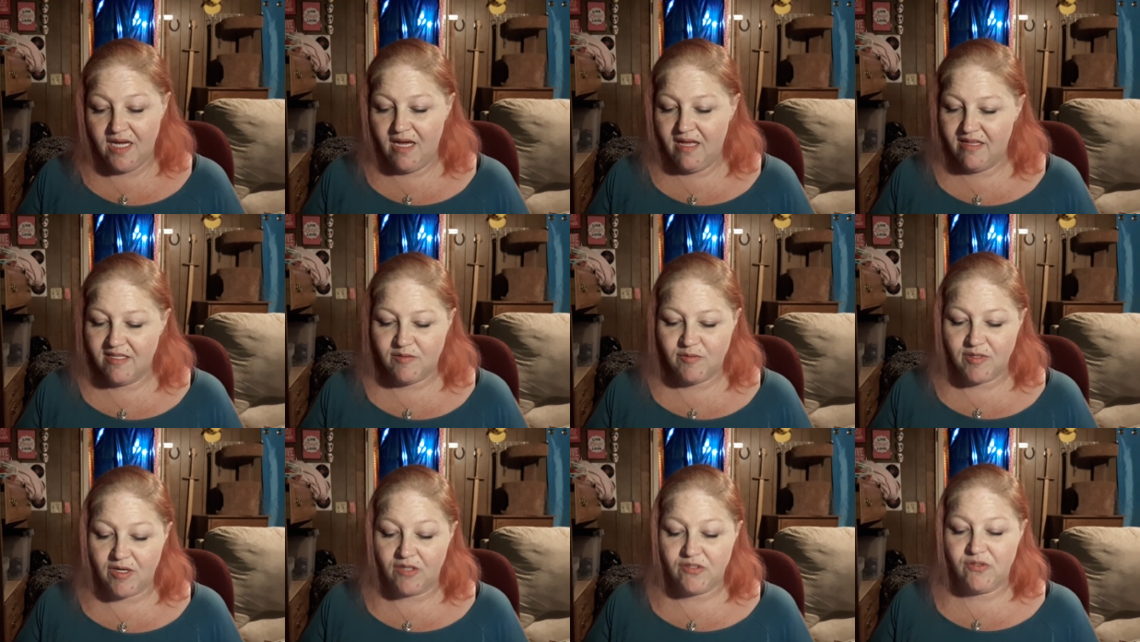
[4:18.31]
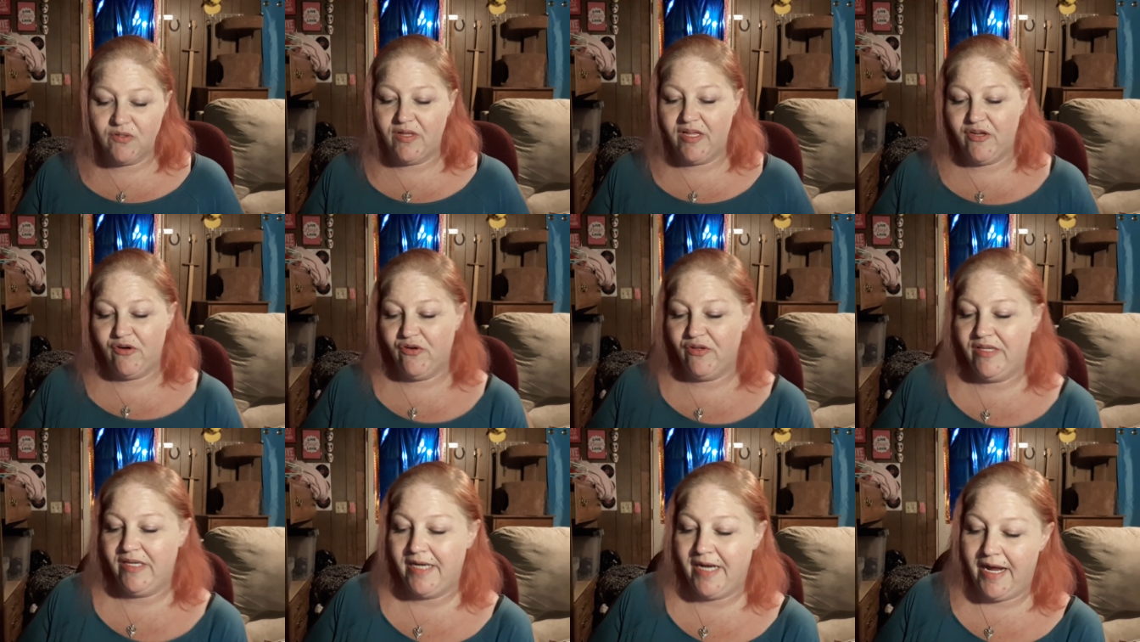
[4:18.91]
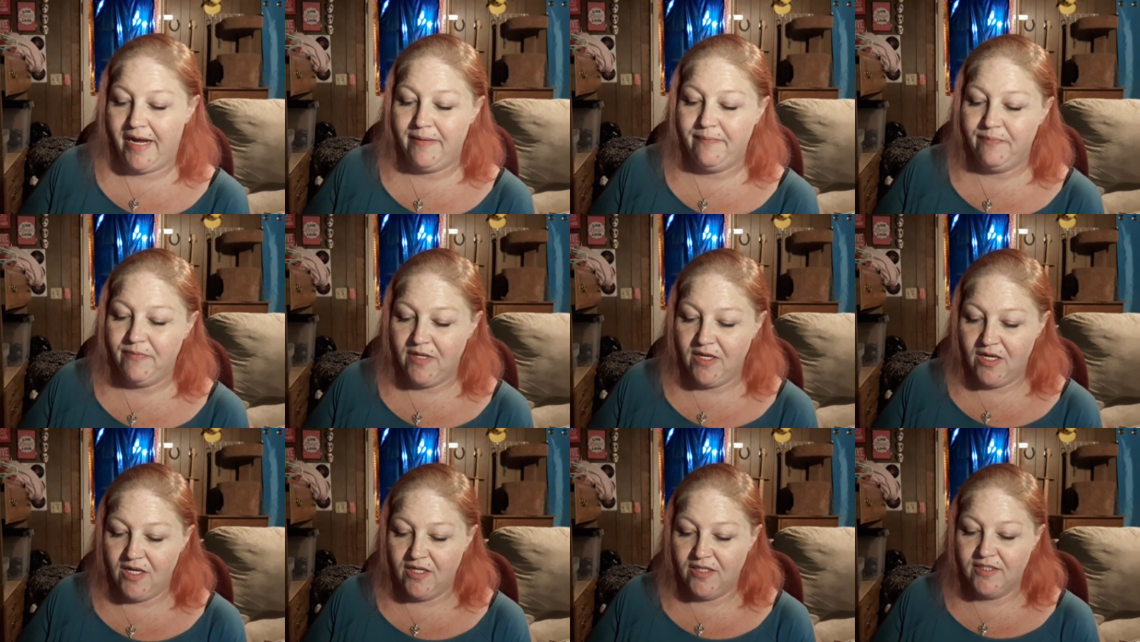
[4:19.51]
And this was also later in the day.
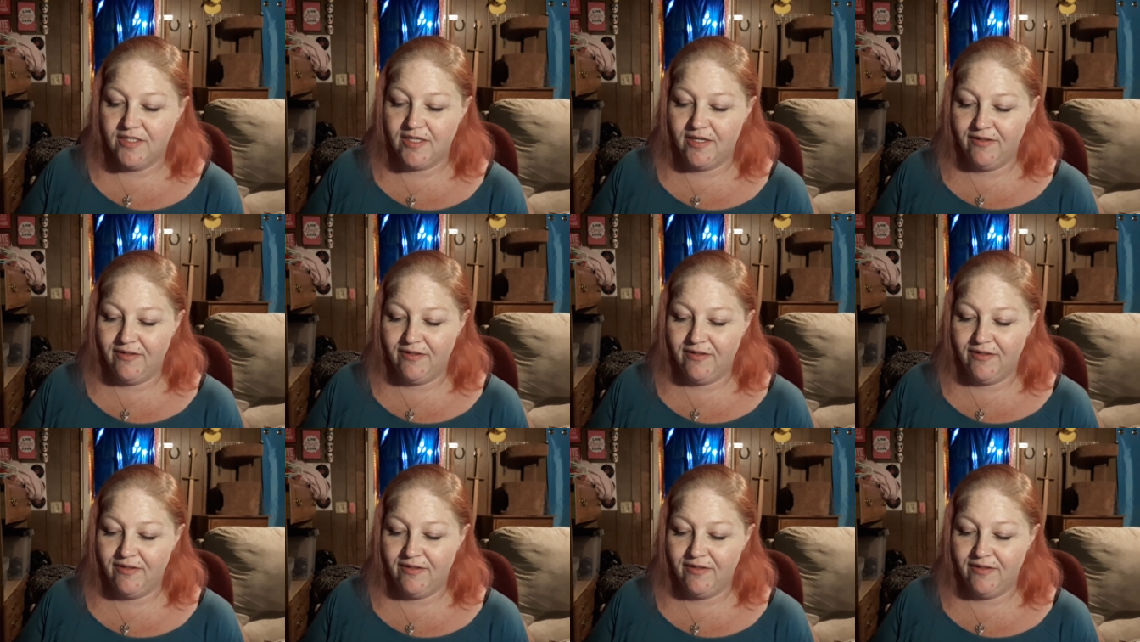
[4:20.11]
So